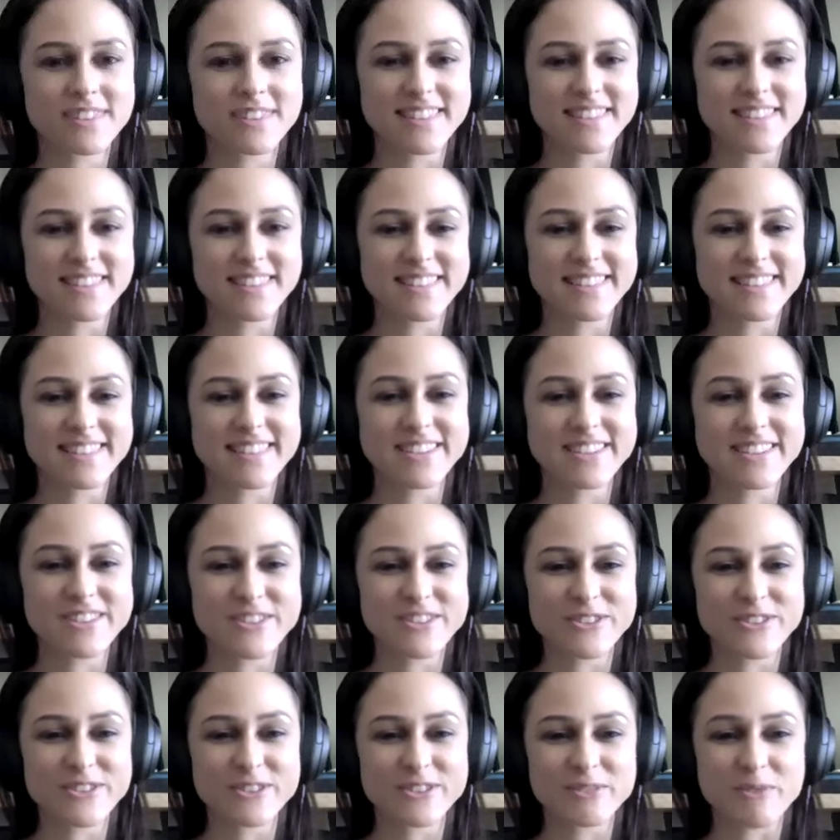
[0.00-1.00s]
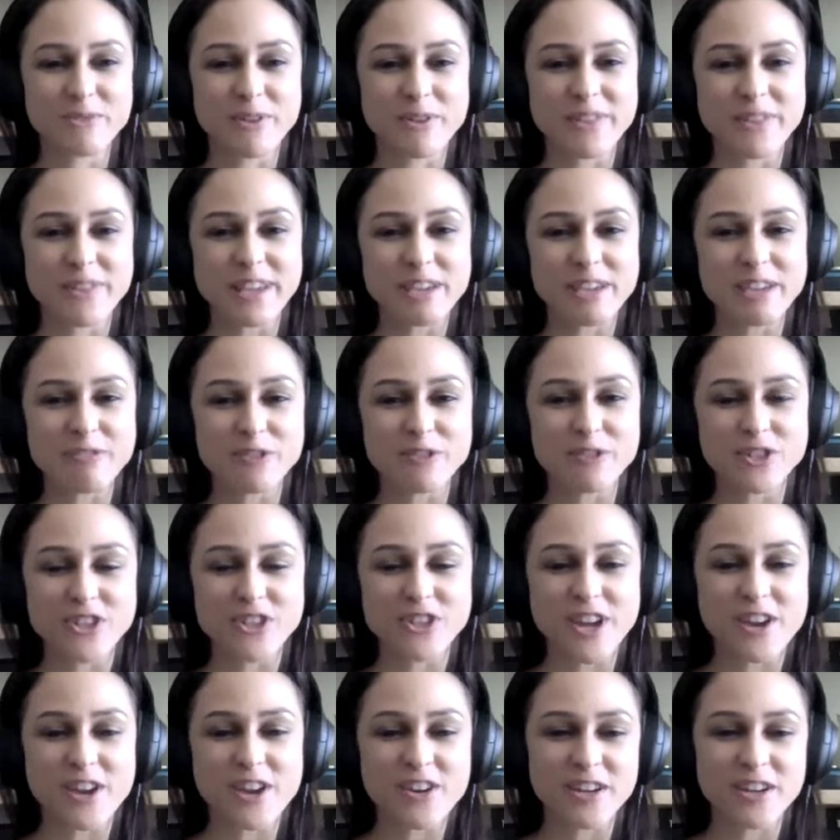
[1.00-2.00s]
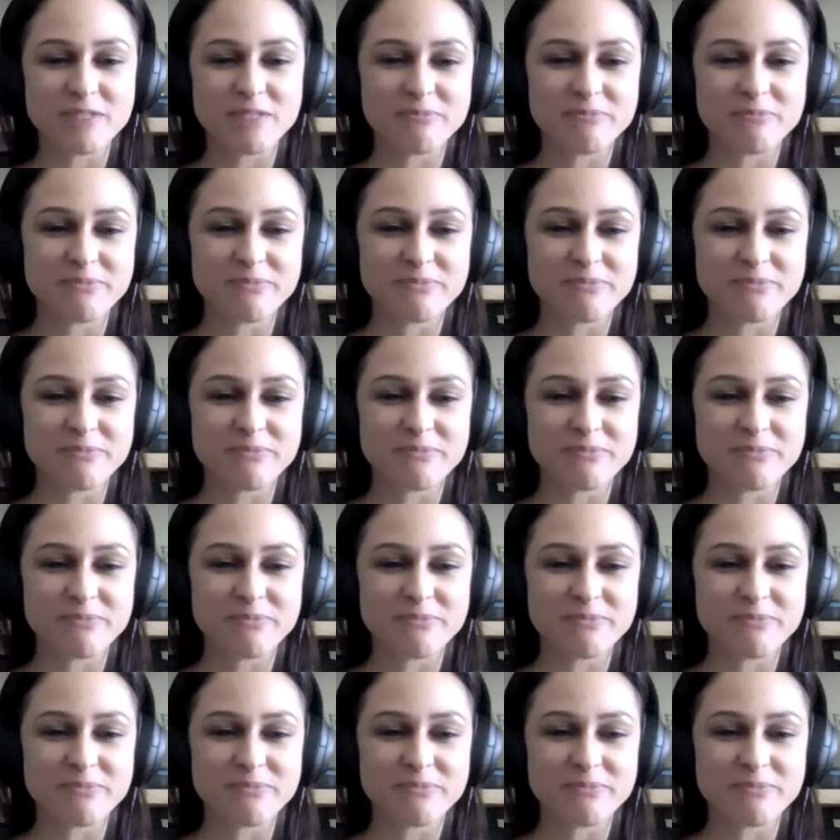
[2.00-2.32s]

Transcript: Awesome. Well, thank you for sharing.